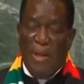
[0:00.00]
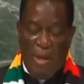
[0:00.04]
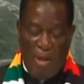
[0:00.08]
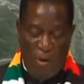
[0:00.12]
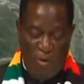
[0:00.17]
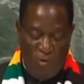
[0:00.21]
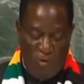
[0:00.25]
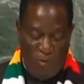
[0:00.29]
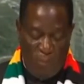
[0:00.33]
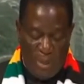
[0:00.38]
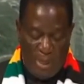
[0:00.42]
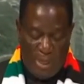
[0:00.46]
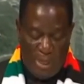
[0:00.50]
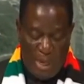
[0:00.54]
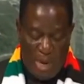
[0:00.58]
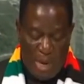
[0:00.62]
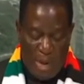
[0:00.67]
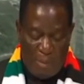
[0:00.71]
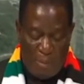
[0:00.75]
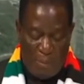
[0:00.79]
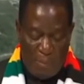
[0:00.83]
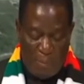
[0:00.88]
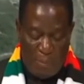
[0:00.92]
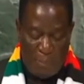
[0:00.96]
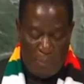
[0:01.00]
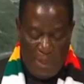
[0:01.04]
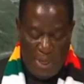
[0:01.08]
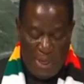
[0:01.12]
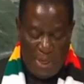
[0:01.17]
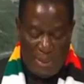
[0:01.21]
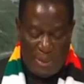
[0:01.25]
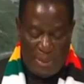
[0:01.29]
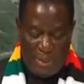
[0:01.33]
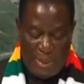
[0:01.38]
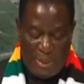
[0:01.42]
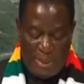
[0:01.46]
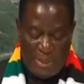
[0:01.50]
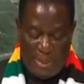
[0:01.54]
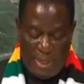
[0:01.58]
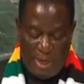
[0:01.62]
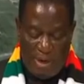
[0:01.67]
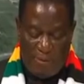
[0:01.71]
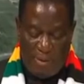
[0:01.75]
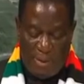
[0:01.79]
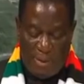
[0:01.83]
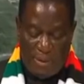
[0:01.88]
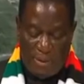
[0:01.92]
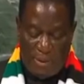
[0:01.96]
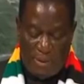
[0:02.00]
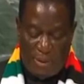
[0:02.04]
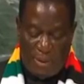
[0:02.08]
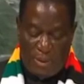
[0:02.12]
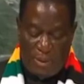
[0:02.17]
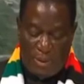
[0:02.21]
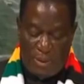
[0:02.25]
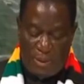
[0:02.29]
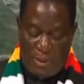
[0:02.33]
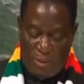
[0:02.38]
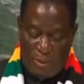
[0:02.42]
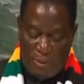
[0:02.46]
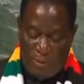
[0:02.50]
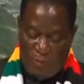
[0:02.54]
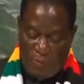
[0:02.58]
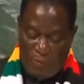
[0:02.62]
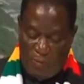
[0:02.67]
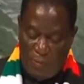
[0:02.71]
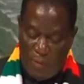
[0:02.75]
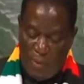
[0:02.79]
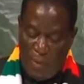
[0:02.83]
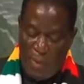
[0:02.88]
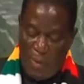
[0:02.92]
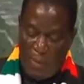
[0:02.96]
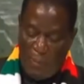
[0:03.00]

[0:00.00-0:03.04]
have become major drivers of